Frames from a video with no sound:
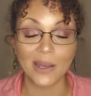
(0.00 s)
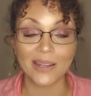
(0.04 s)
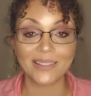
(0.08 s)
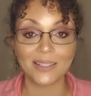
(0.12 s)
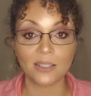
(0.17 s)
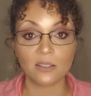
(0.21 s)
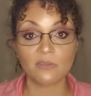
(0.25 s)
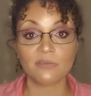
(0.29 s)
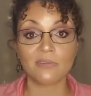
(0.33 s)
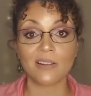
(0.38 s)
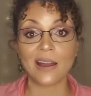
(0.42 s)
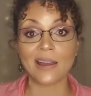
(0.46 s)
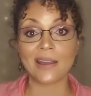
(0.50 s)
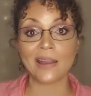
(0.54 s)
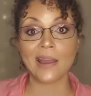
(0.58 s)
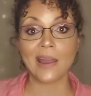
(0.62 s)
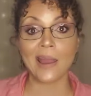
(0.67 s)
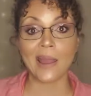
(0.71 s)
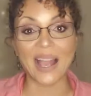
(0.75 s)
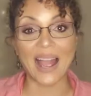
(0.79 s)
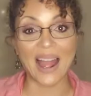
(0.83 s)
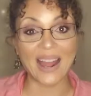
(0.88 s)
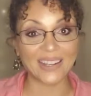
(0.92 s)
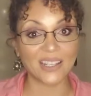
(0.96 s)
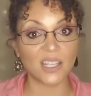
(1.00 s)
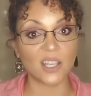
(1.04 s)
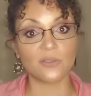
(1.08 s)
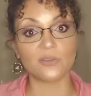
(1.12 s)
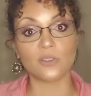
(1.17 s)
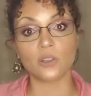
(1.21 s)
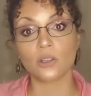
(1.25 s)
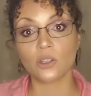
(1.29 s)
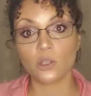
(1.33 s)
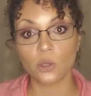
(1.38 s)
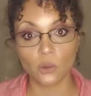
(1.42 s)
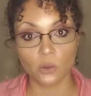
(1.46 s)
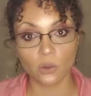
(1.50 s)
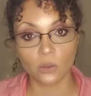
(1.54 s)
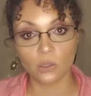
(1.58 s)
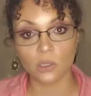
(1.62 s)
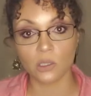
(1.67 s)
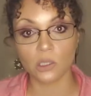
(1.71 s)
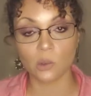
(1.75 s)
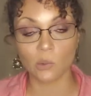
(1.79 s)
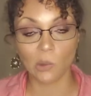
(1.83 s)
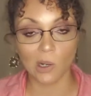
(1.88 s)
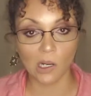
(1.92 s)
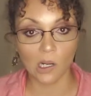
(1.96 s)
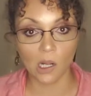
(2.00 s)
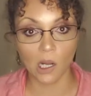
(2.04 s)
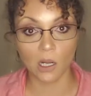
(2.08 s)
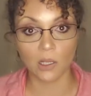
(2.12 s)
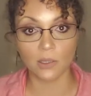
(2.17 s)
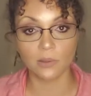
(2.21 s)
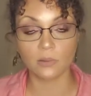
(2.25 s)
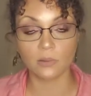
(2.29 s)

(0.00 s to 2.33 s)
identify and give you tools to work on.